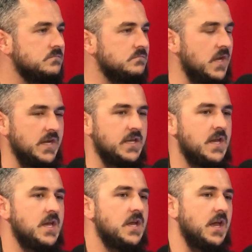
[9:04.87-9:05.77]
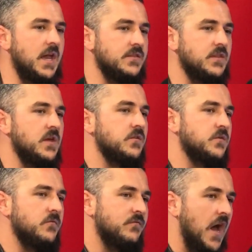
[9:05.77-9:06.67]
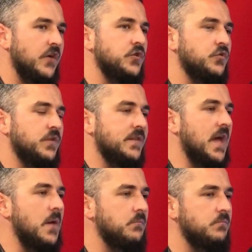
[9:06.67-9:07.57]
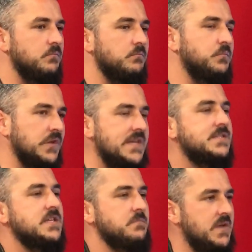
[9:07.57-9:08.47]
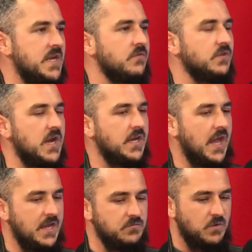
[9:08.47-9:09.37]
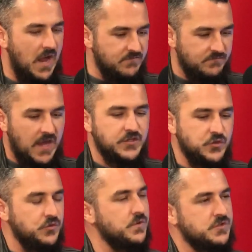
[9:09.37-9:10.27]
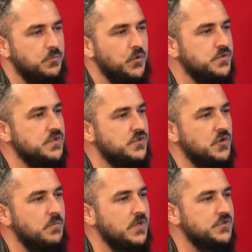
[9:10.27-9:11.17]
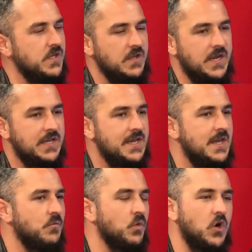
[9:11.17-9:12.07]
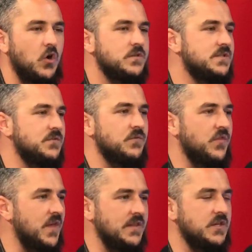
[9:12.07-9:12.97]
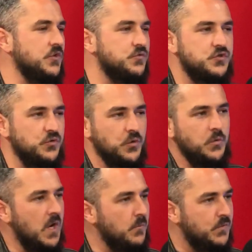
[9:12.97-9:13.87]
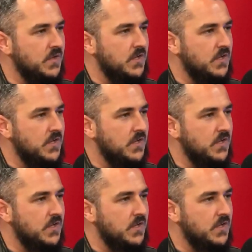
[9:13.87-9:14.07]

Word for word: Mm, like that's good. And yeah. the the yeah. value that that placed in me of like, hey, I value you as a person so much that like regardless of the thing that you screw up.